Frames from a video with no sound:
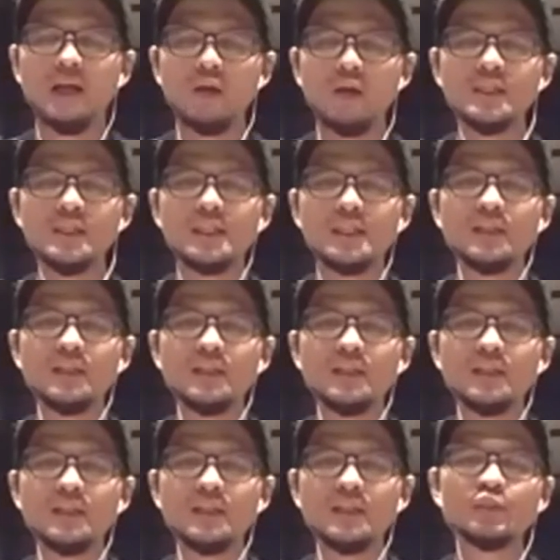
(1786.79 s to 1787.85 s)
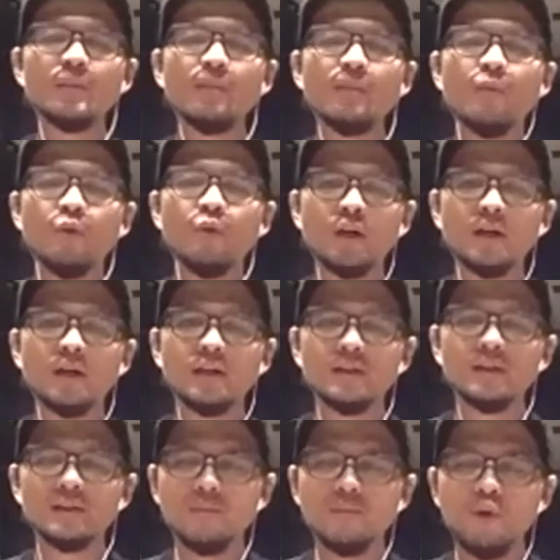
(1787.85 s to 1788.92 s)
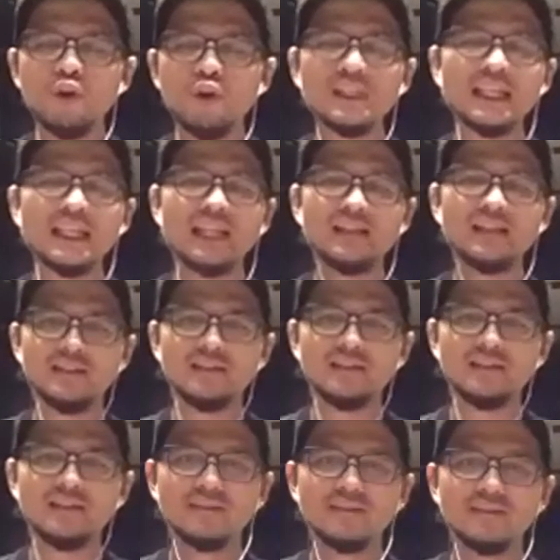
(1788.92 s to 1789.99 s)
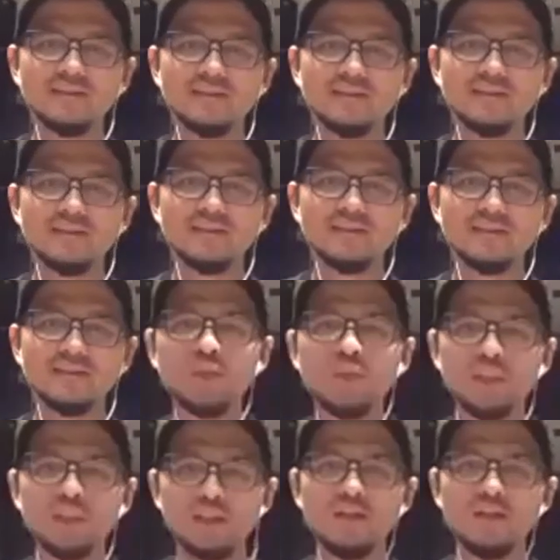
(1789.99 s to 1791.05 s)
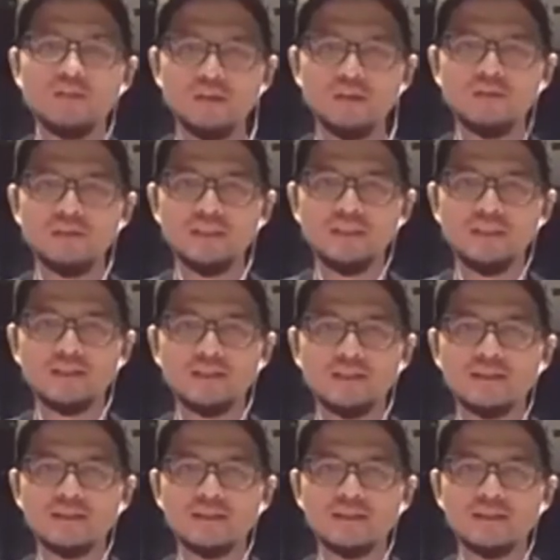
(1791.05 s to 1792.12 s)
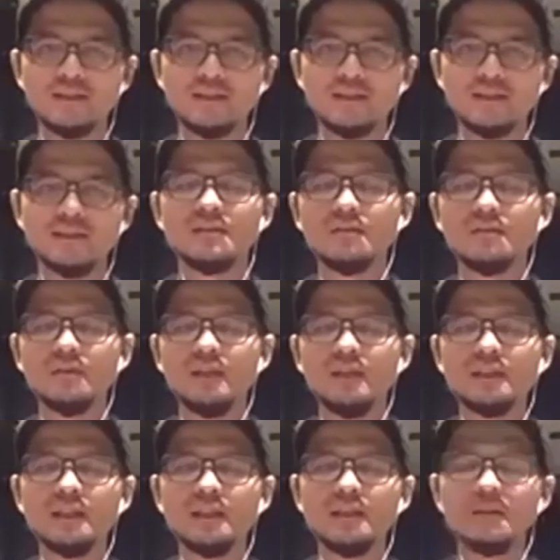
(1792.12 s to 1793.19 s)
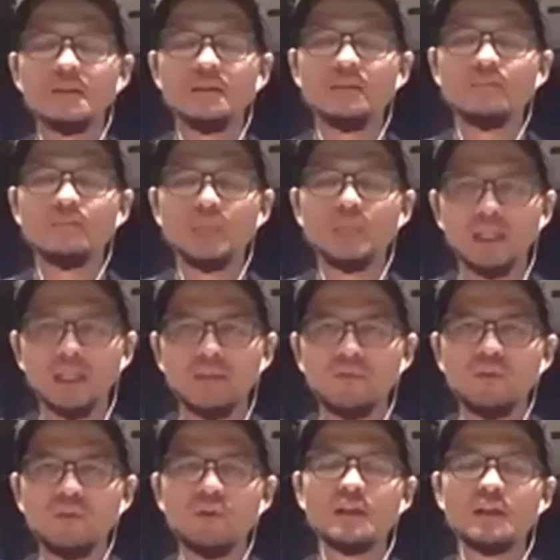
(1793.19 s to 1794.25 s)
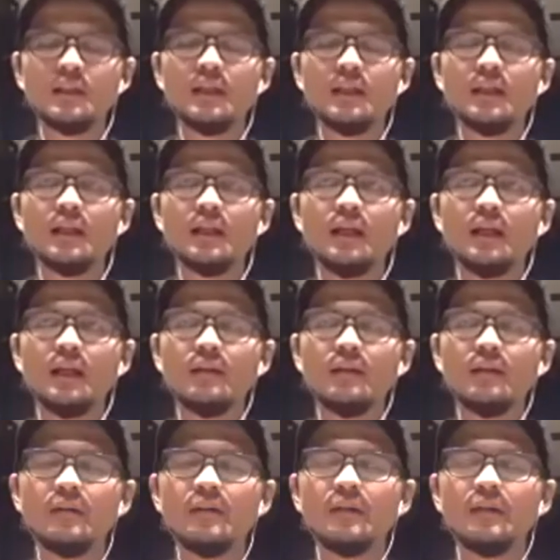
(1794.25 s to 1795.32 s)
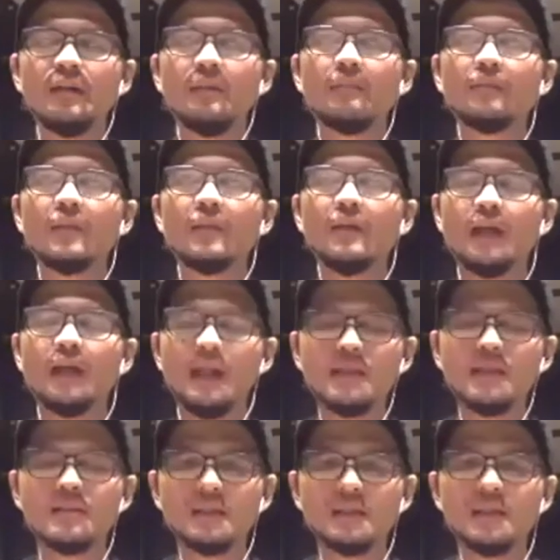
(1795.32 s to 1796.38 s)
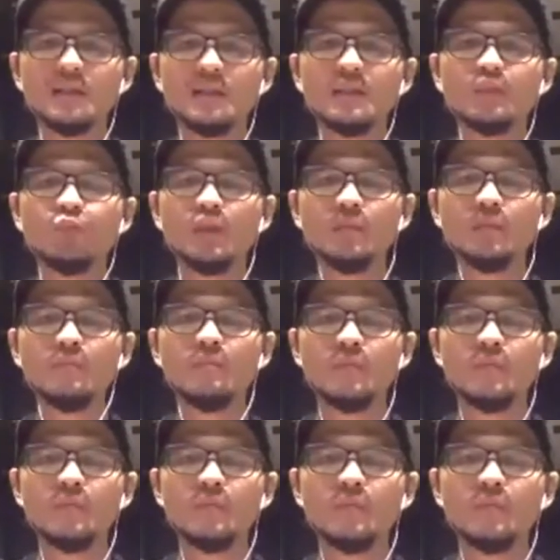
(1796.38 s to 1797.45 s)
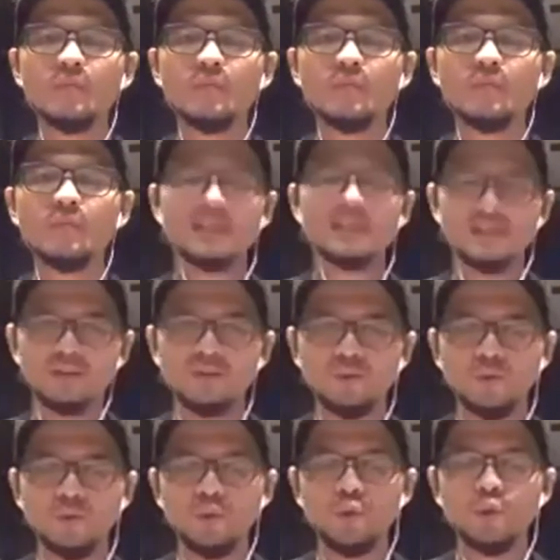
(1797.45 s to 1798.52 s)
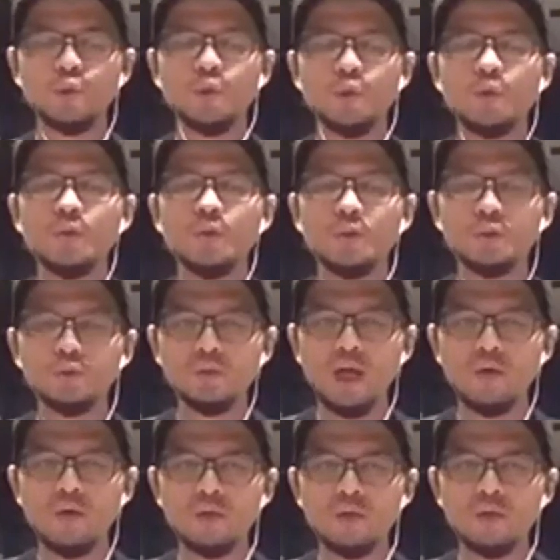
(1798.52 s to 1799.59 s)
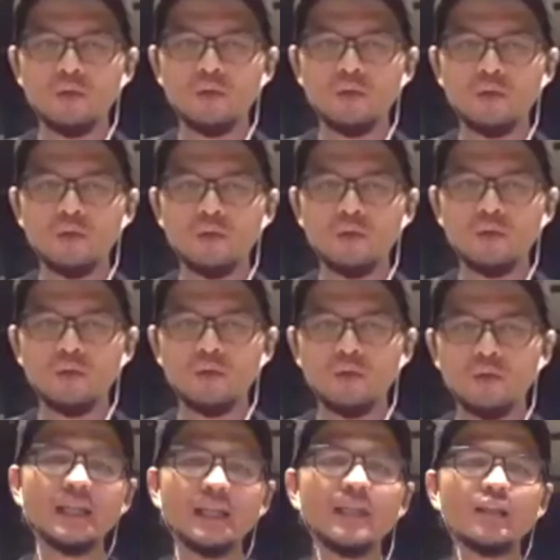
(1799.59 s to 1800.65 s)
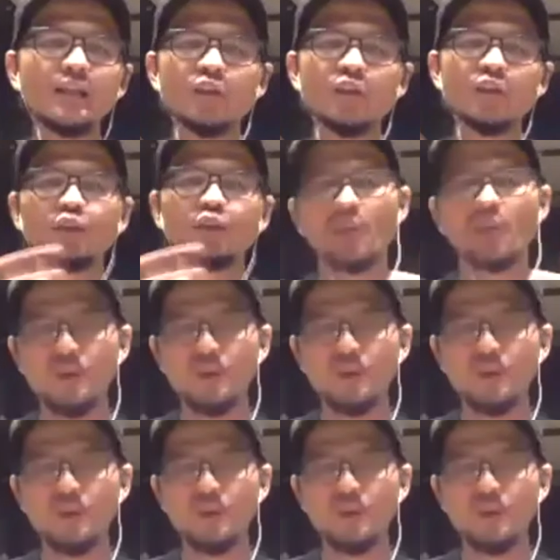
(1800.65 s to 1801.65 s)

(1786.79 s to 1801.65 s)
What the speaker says: audience values, it will be more related, more connected with your audience. So I think the belief or the culture, it will be more related to the audience rather than the neutral one,